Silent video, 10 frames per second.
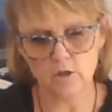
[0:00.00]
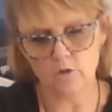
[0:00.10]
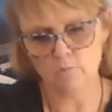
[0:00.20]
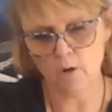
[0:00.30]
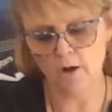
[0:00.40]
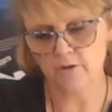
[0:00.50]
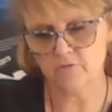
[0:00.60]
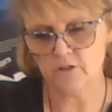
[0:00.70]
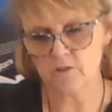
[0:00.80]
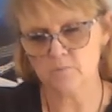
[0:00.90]
You might
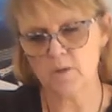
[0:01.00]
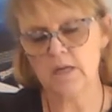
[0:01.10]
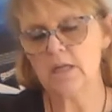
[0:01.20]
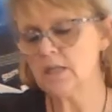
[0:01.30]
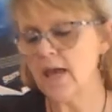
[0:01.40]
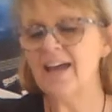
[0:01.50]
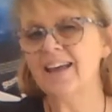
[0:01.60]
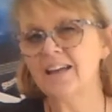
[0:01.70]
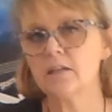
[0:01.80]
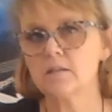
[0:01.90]
have just been in the
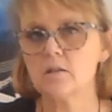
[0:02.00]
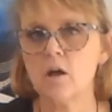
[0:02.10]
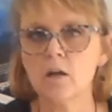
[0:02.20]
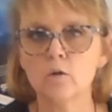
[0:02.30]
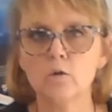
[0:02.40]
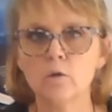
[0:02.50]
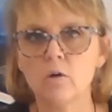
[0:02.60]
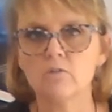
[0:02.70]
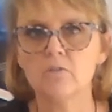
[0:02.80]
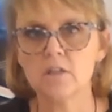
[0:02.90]
anger cycle
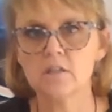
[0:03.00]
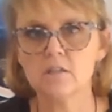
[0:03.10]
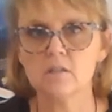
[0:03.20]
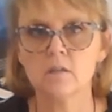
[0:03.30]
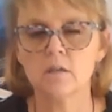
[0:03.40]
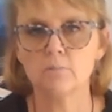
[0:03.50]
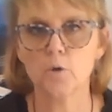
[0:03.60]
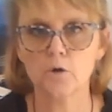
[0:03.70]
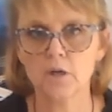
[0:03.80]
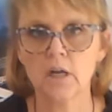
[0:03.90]
of this
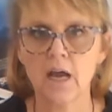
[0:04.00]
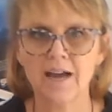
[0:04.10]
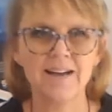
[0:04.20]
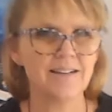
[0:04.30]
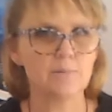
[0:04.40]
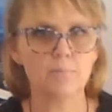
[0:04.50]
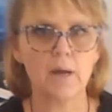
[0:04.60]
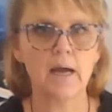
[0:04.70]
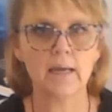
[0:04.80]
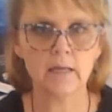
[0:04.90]
broken heart
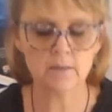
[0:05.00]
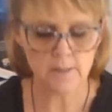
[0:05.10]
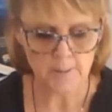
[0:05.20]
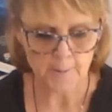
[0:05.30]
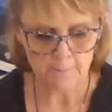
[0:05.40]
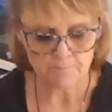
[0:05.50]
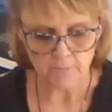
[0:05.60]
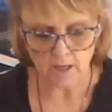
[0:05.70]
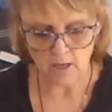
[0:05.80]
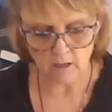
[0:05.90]
pain.
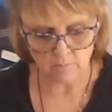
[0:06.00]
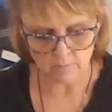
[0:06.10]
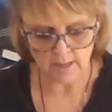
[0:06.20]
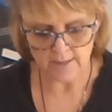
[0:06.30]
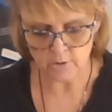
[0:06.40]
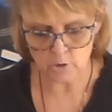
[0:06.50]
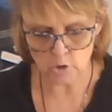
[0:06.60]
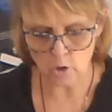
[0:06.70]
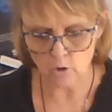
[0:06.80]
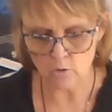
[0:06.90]
And
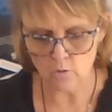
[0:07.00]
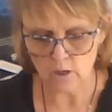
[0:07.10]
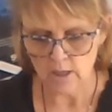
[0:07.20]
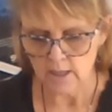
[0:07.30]
so